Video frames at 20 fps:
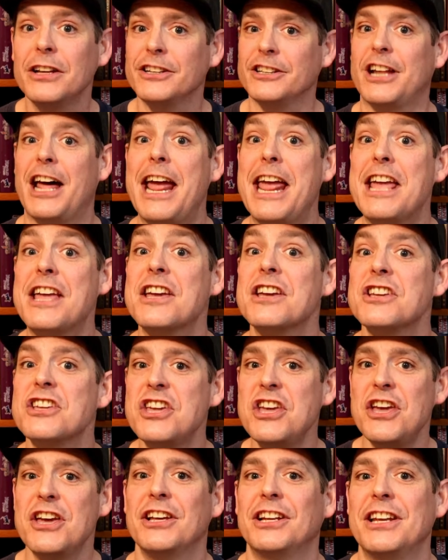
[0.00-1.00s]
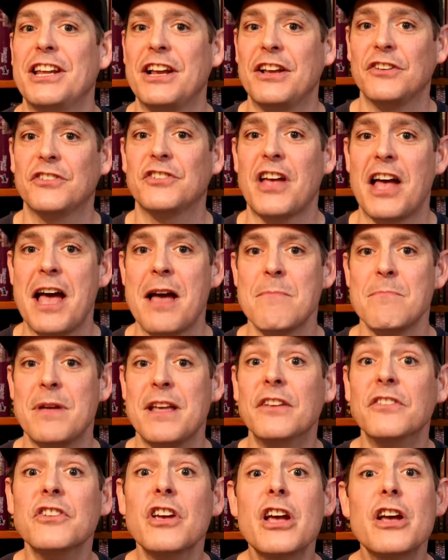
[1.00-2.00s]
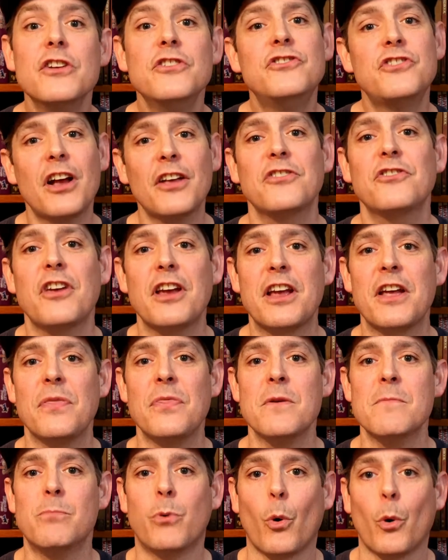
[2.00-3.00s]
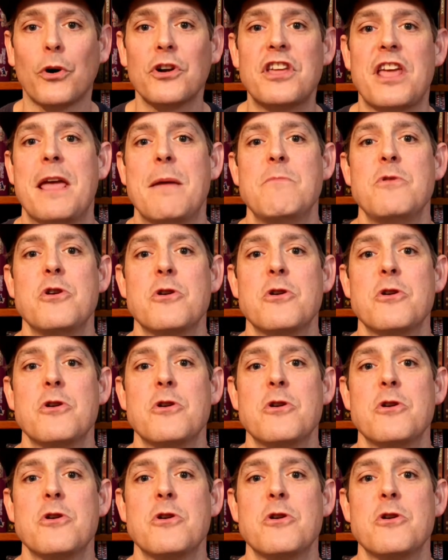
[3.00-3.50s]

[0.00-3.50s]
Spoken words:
like killing zombies, just like in the board game,